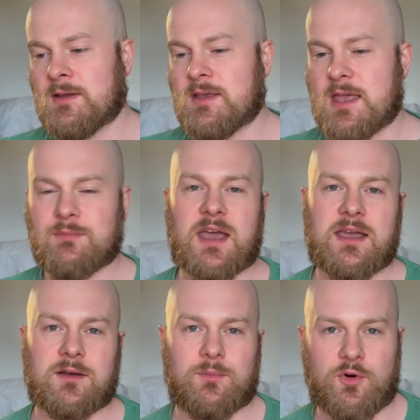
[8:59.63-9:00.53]
Him
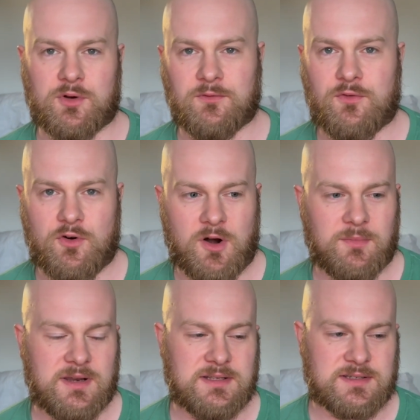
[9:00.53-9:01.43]
getting a broken forearm
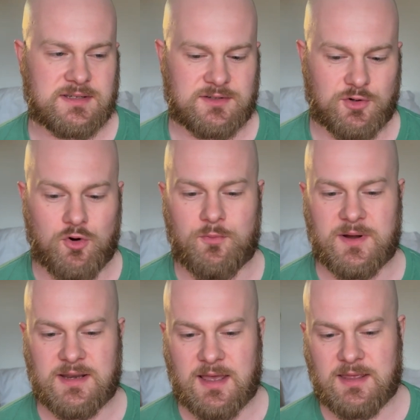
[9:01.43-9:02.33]
and his tour
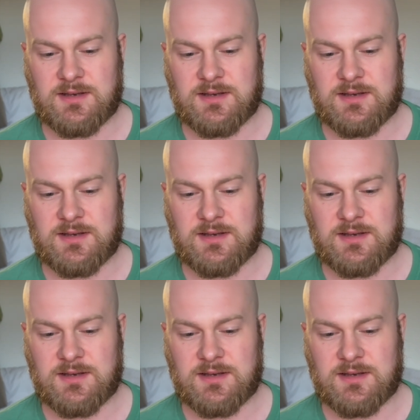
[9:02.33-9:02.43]
being